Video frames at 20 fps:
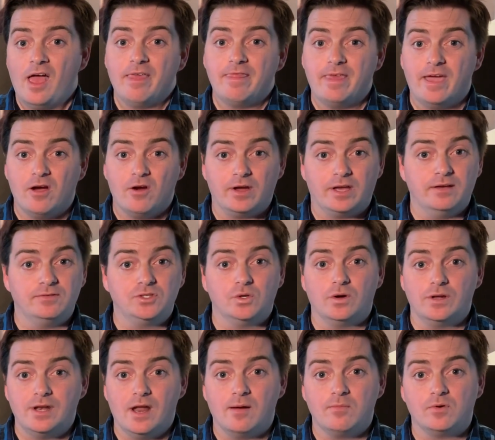There it gives
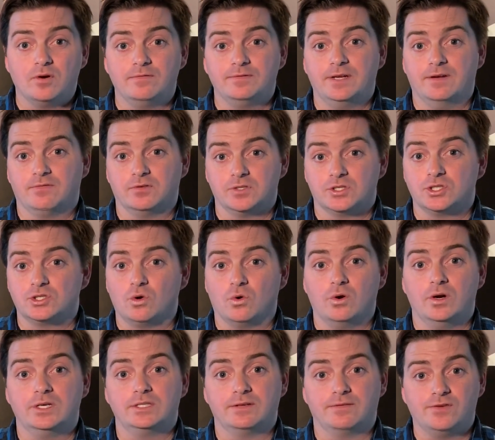you a number of different
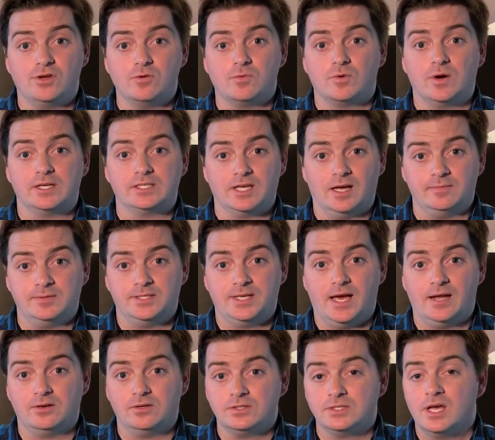stories of human rights
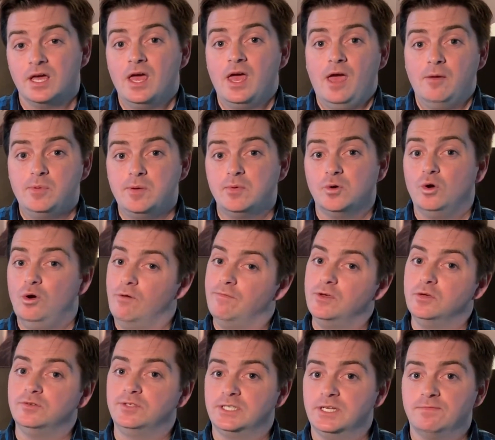Upstanders, people who
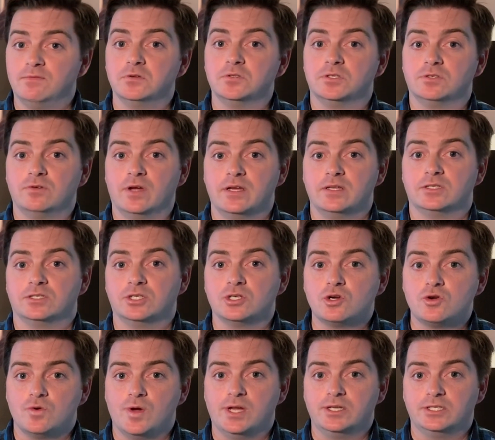have used different strengths
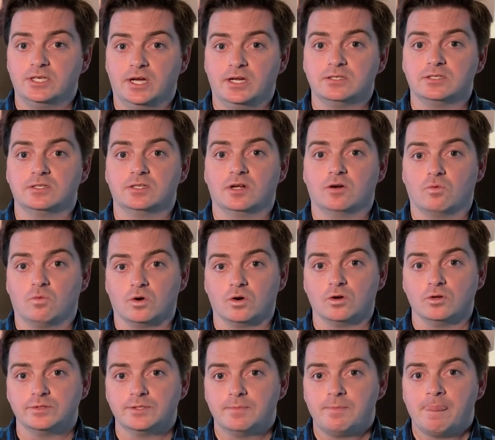to create change in their
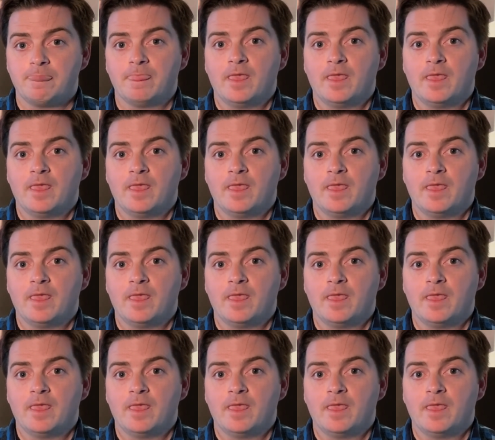world.